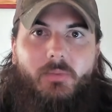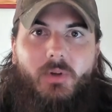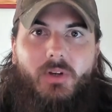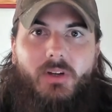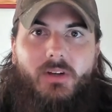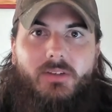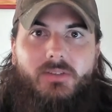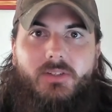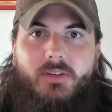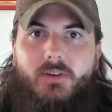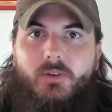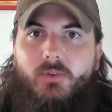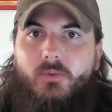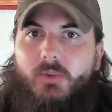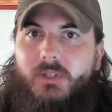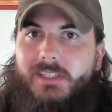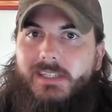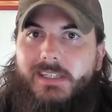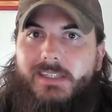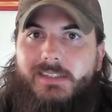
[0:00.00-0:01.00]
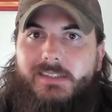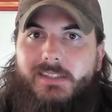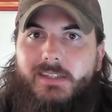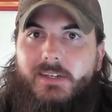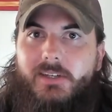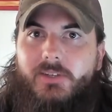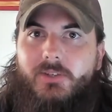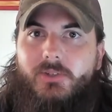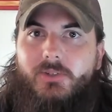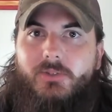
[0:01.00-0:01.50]
but also really easy to
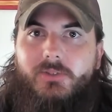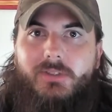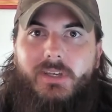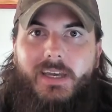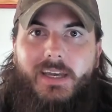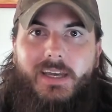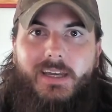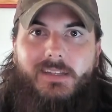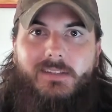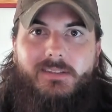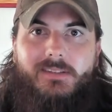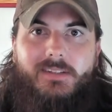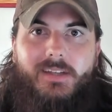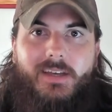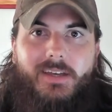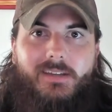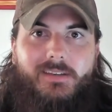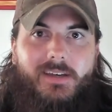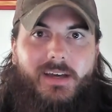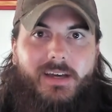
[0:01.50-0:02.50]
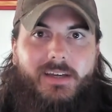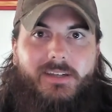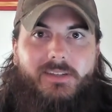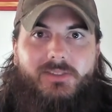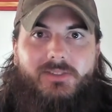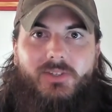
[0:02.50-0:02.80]
use and stay tight,